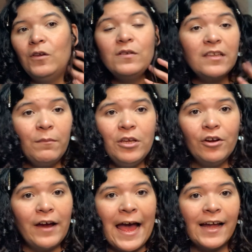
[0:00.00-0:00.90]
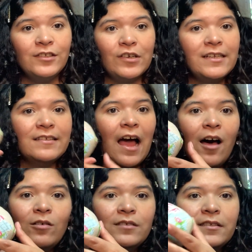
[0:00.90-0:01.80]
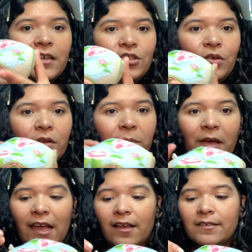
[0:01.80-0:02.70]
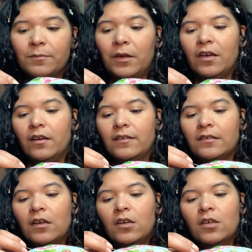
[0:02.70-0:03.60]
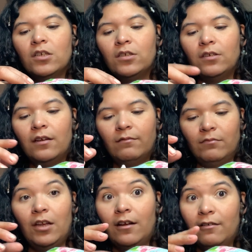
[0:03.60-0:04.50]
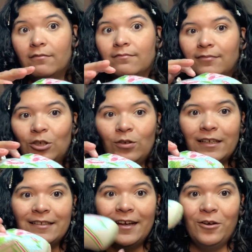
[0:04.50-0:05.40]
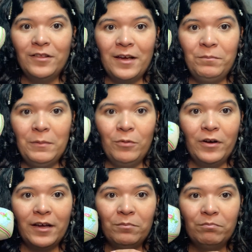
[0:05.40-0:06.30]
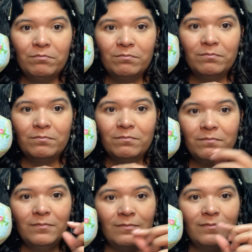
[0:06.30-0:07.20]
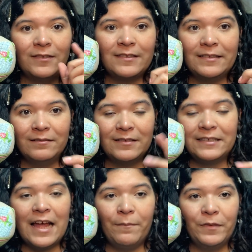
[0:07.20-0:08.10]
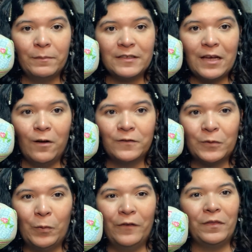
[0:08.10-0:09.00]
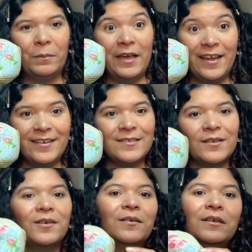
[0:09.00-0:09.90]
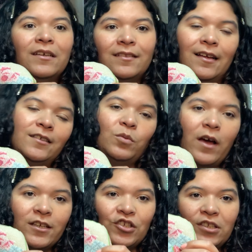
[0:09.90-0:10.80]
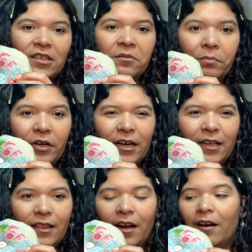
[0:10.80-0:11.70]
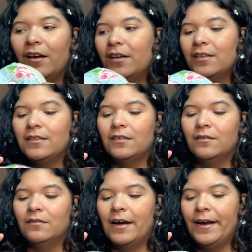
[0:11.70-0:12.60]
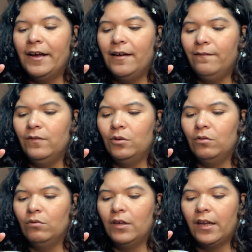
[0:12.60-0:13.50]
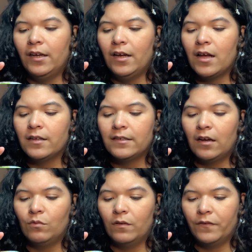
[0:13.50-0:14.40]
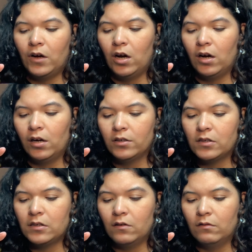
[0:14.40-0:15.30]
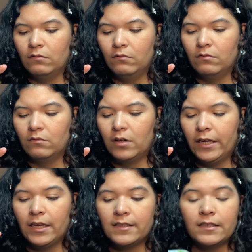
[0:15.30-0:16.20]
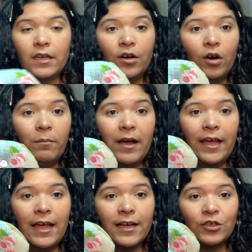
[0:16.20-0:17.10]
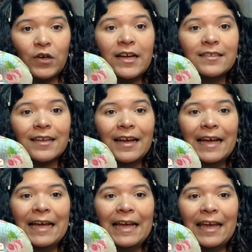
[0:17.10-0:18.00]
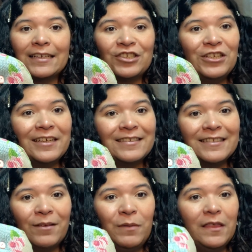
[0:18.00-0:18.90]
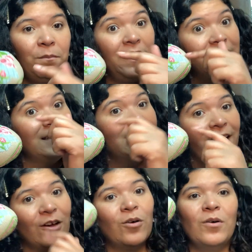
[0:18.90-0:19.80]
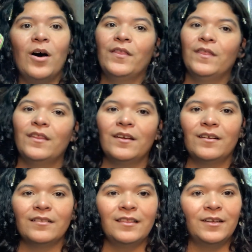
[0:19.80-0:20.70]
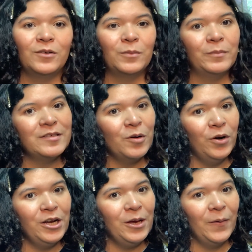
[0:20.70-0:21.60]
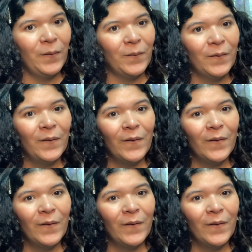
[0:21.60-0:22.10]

you send me your address, I'll send you the pins, because, you know, you can tell that people can stab themselves with the pin, so that's why she didn't put it in there. So I have to get in contact with her so I can send her my address, and she can send me the pins that go on the little Biscornio.